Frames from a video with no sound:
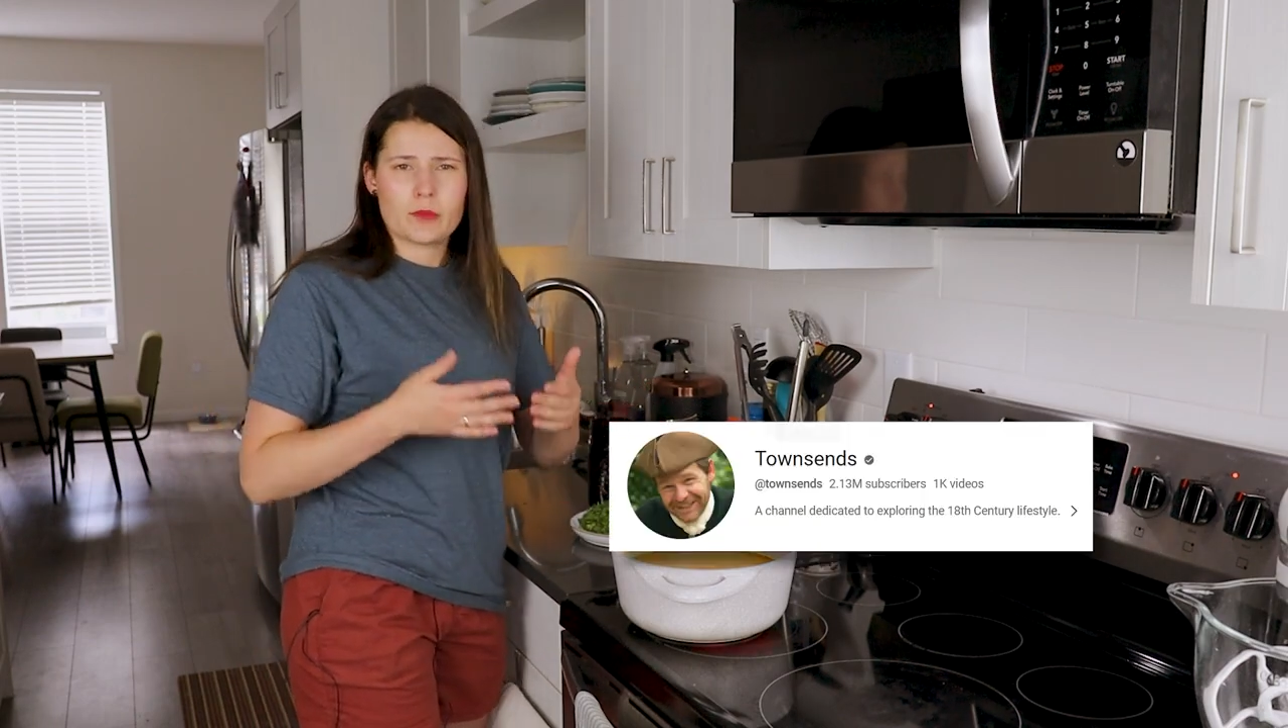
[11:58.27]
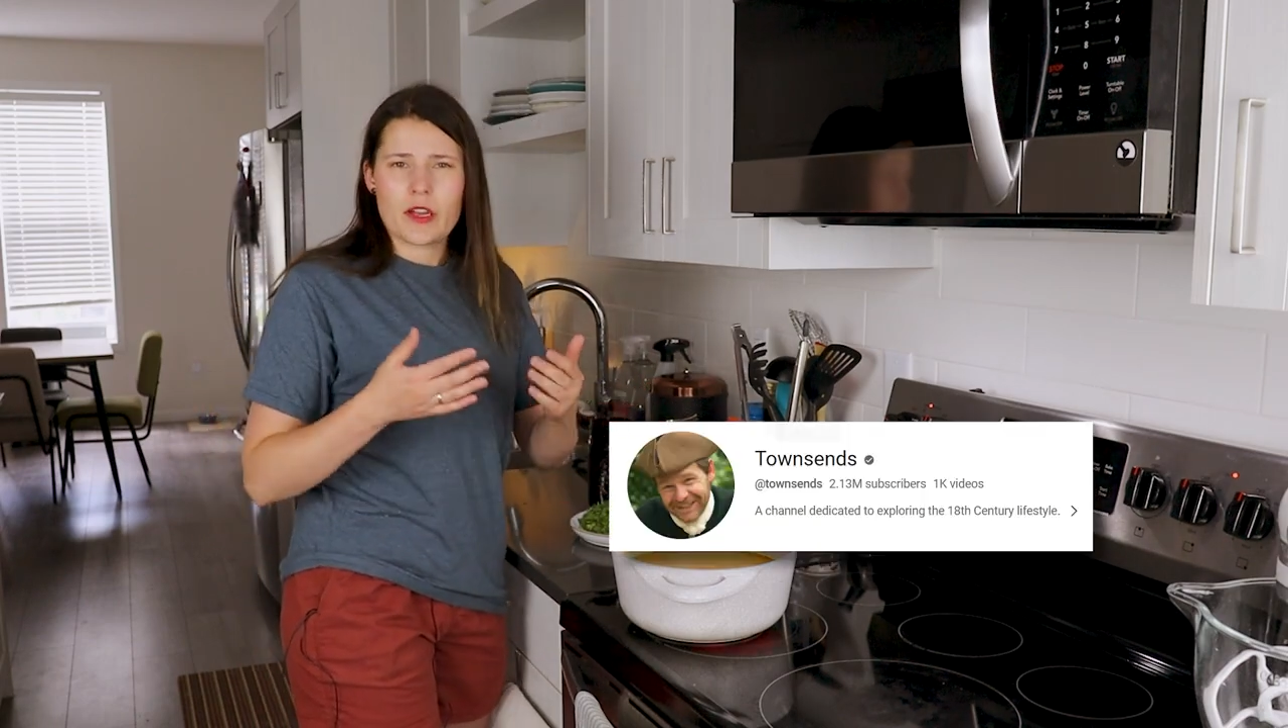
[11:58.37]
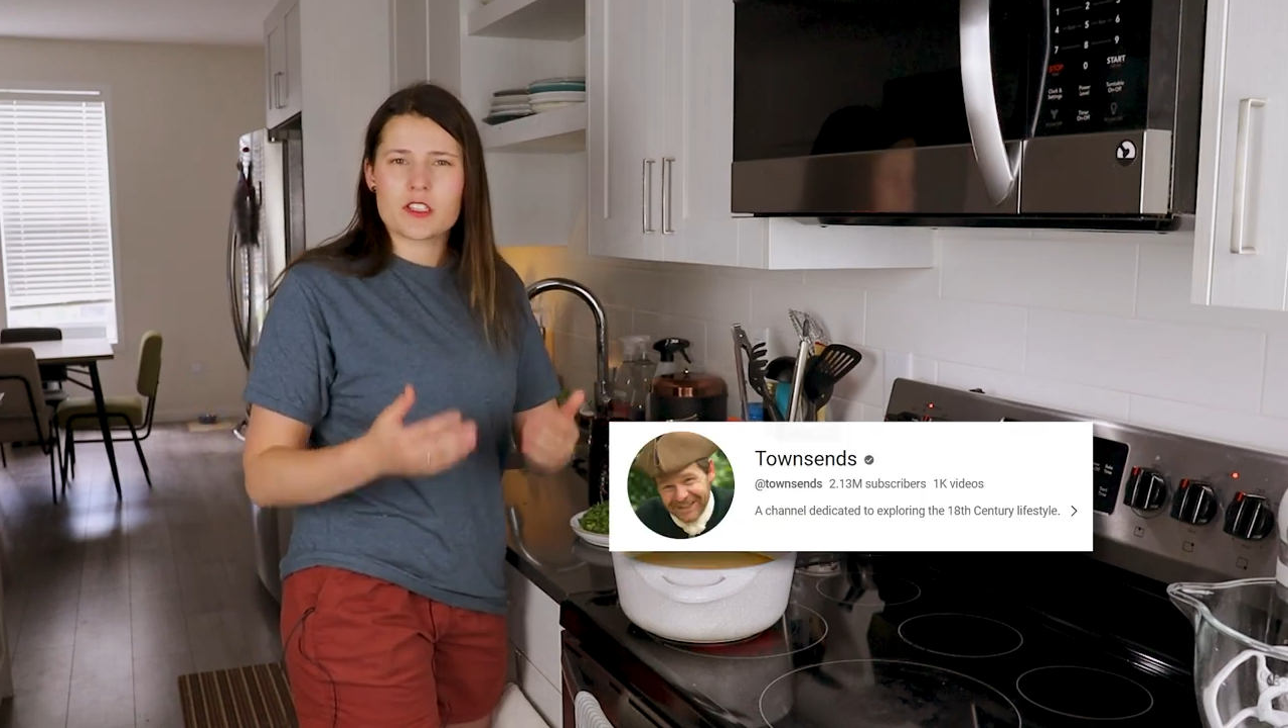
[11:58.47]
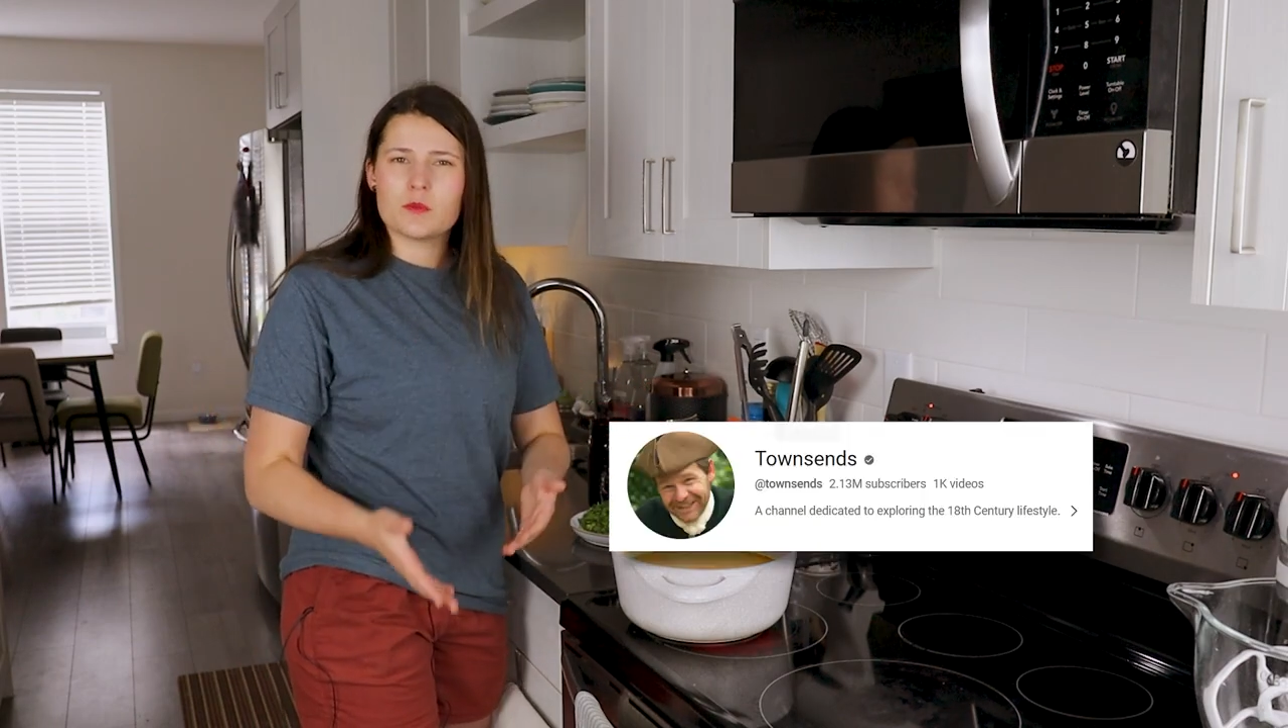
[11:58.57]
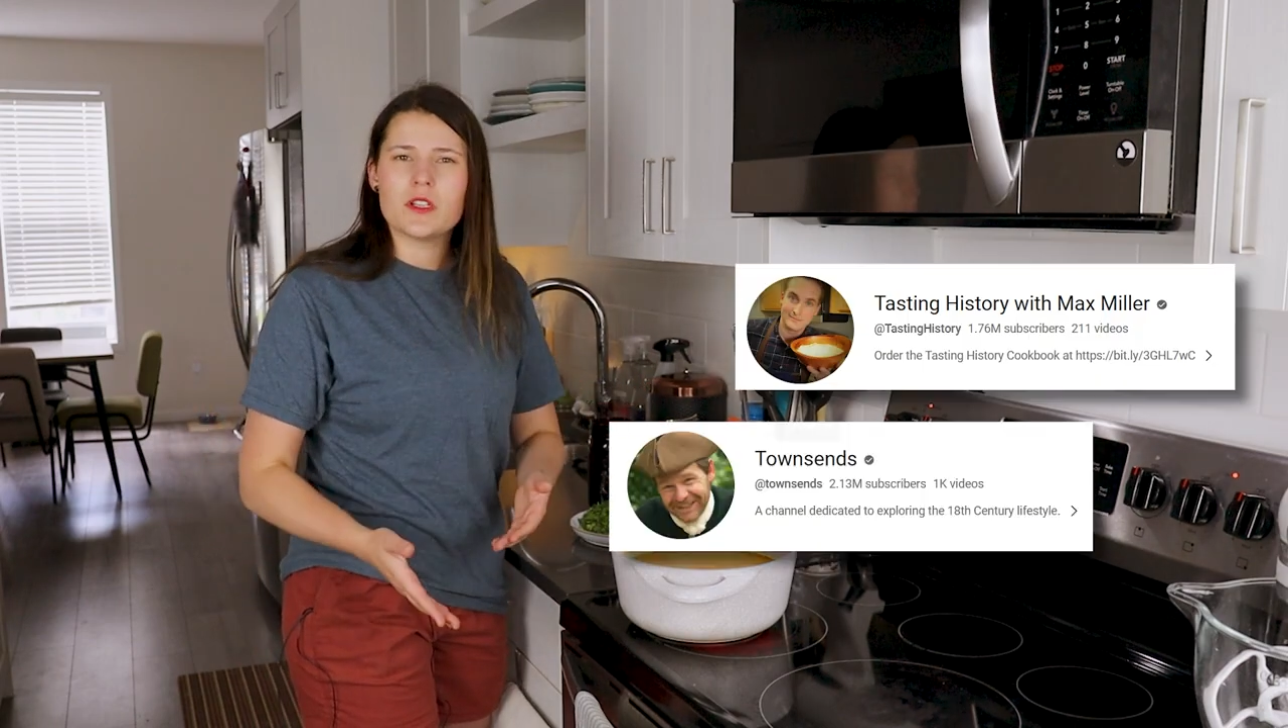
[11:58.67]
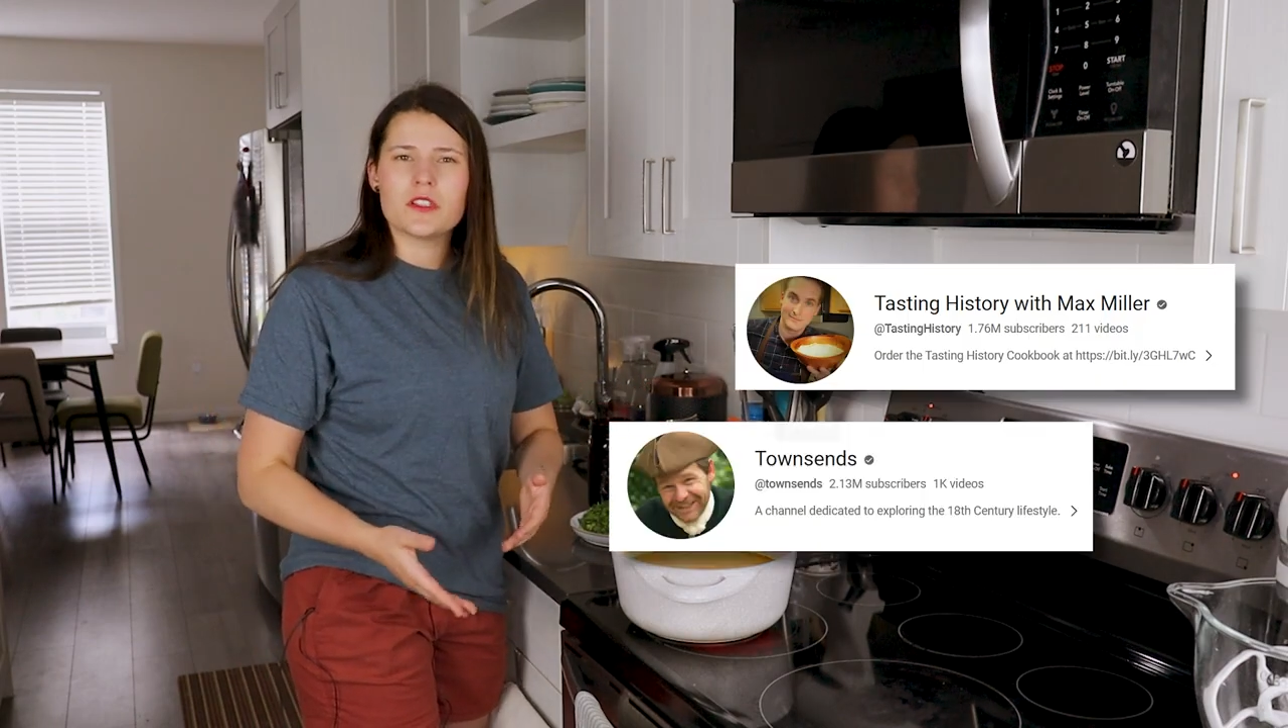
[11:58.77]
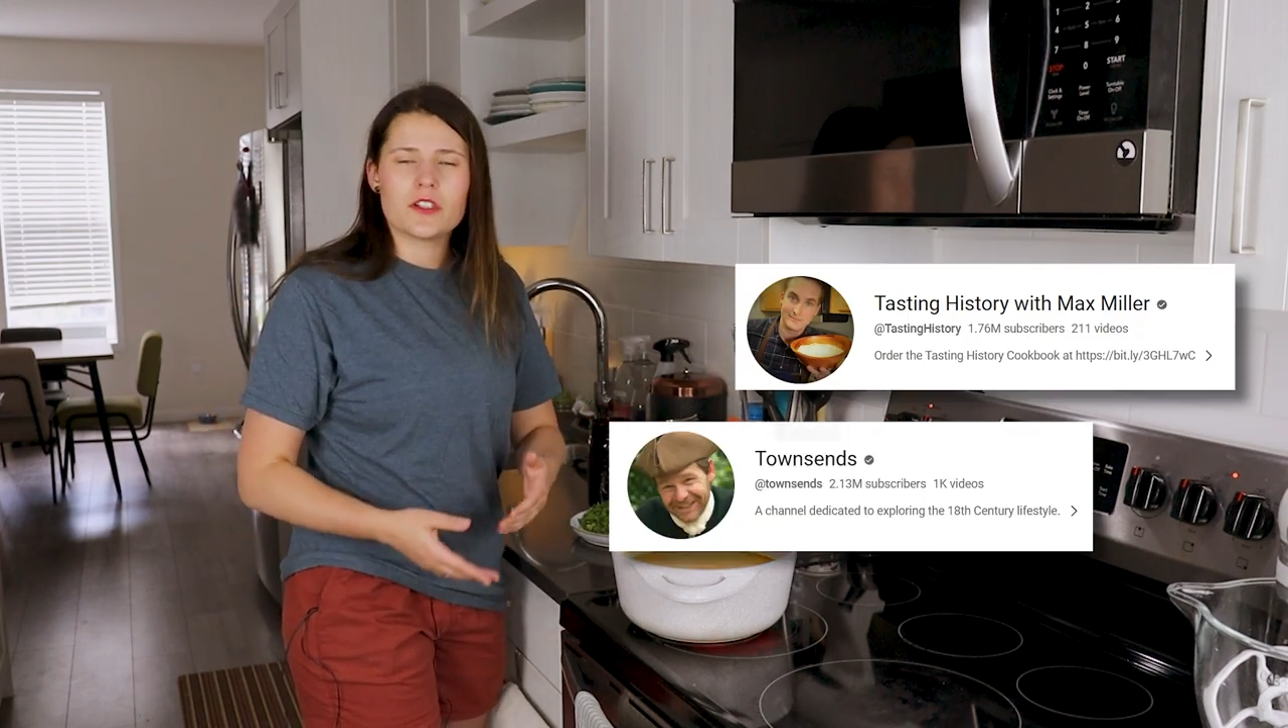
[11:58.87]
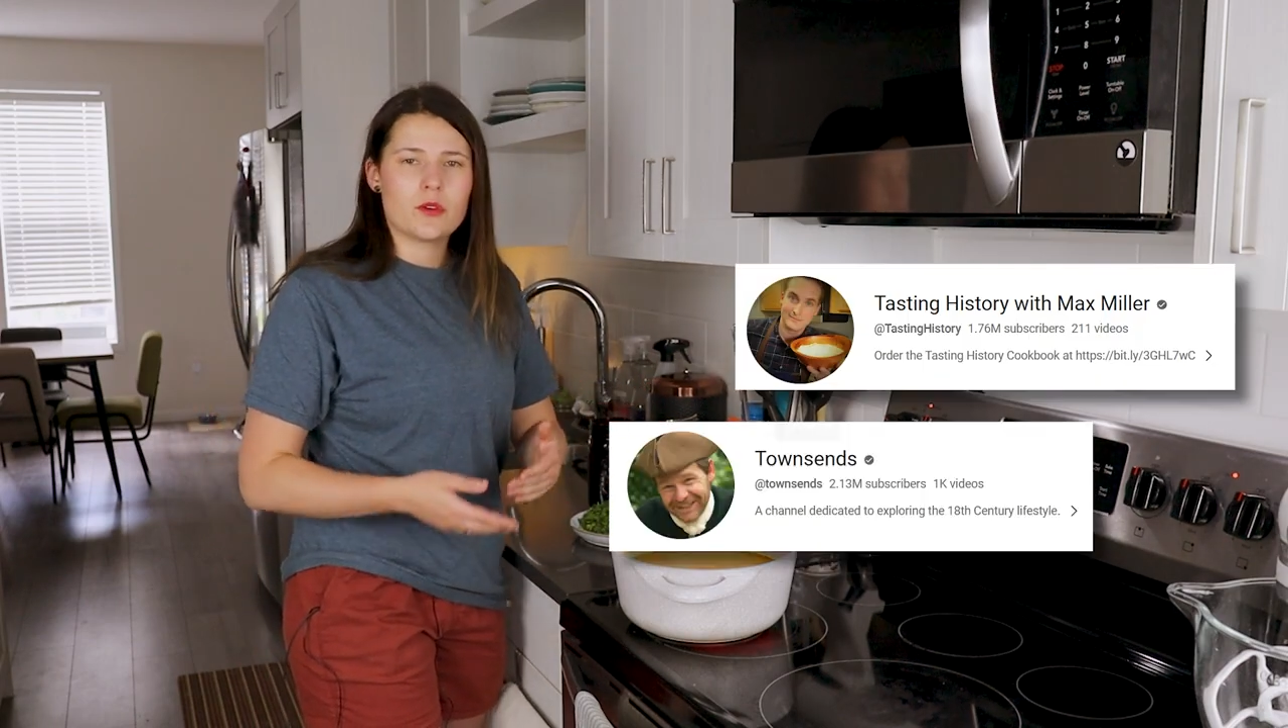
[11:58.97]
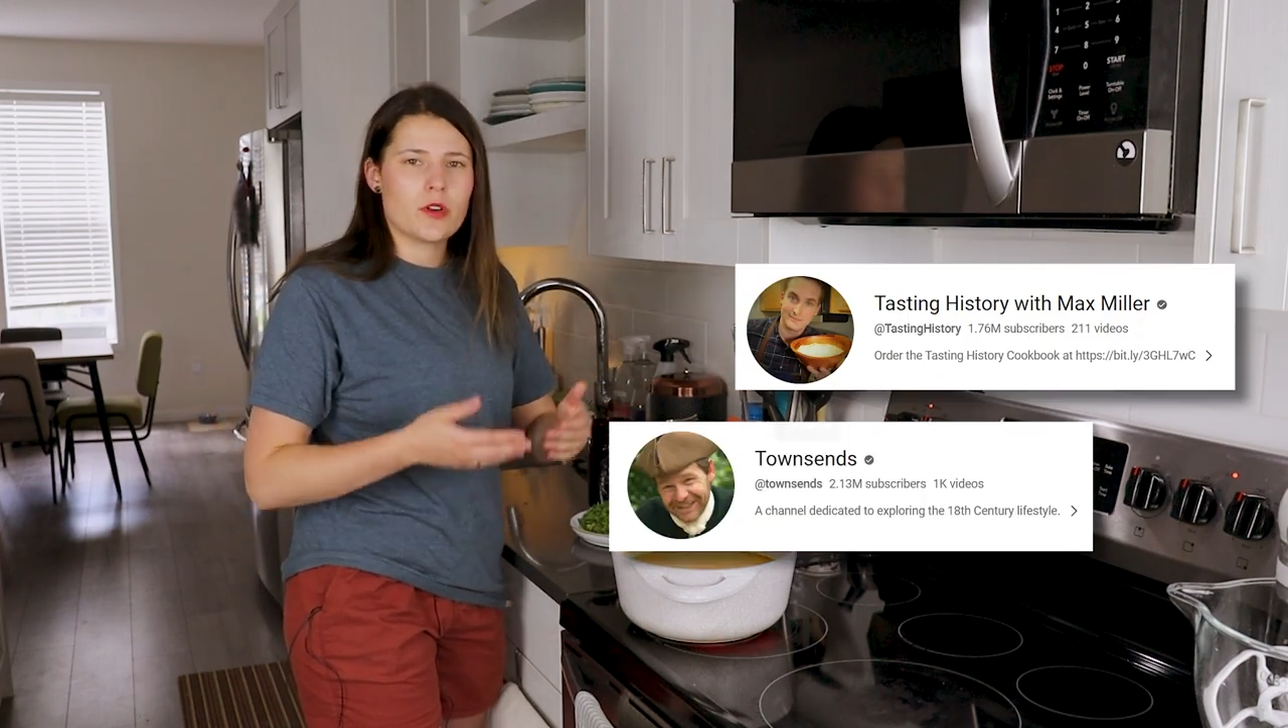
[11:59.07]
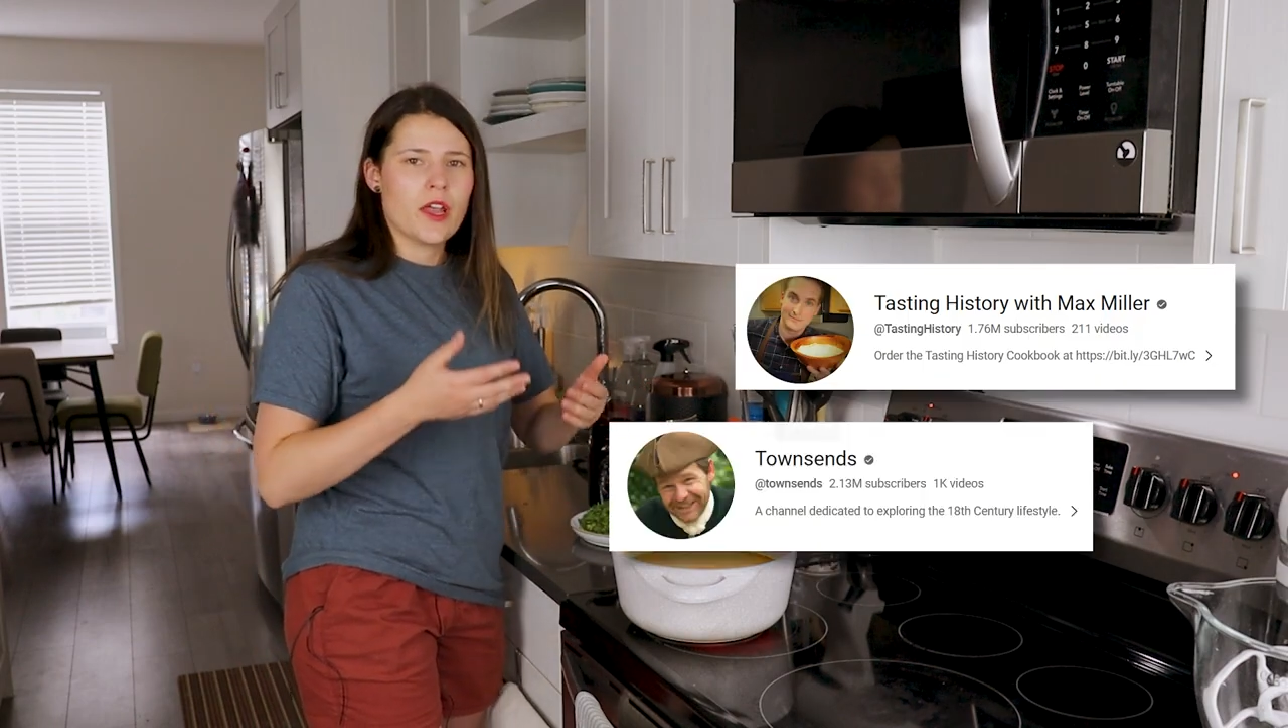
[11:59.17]
Max
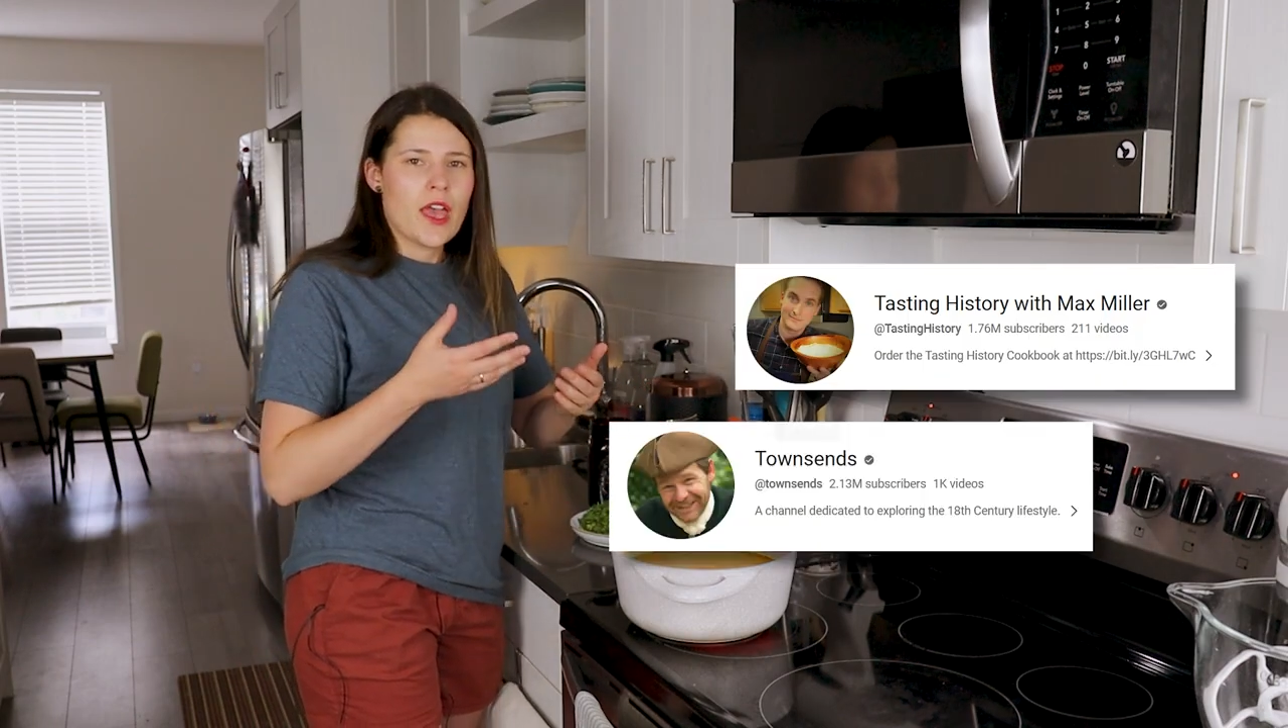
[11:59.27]
Miller or